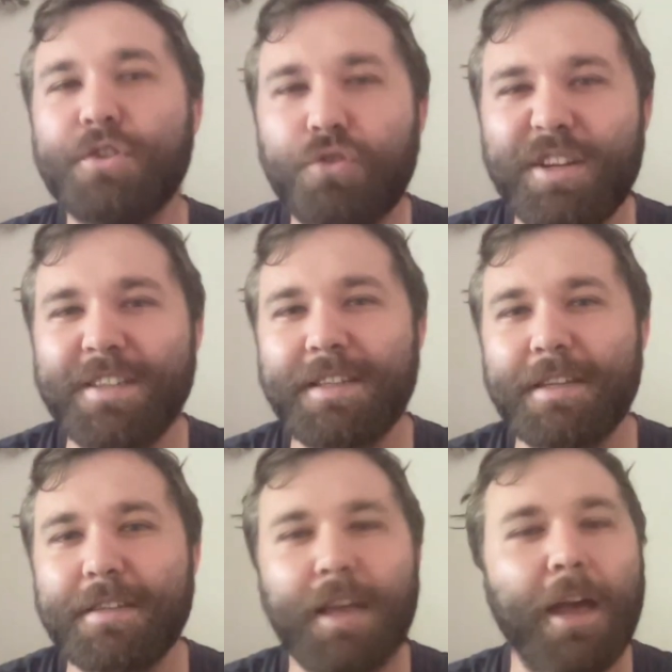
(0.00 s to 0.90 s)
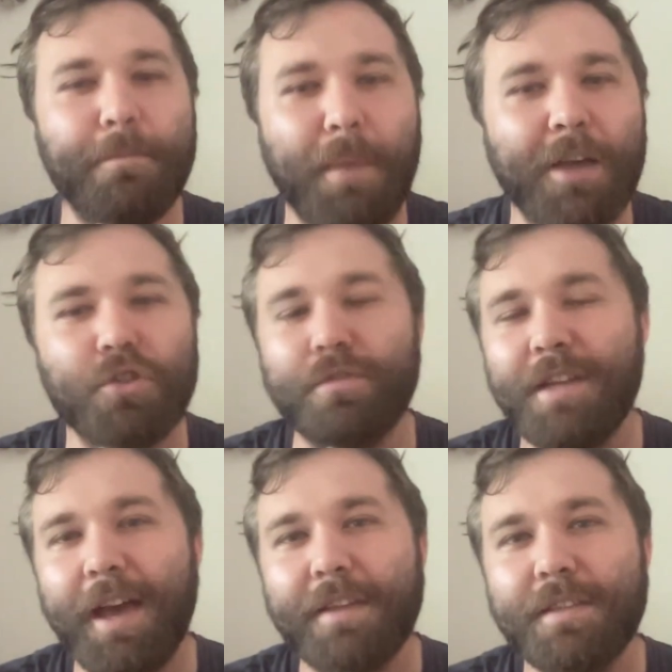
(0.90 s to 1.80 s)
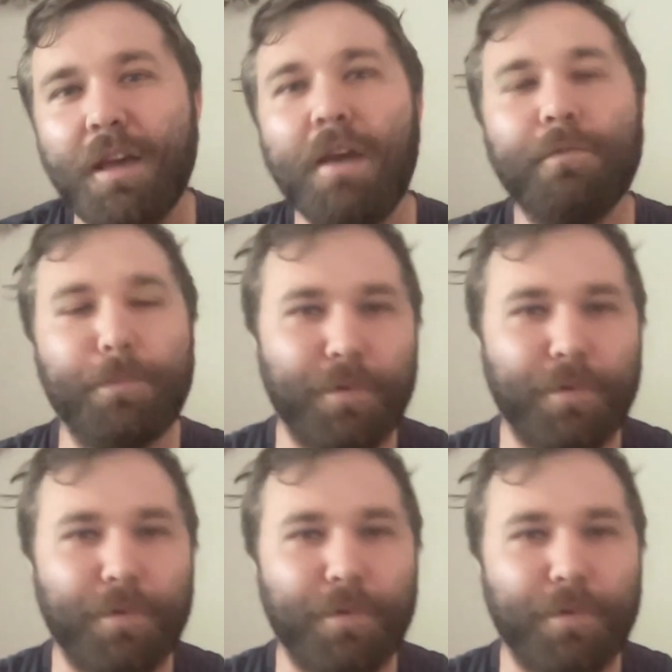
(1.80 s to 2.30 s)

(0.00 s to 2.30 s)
treatises and martial texts from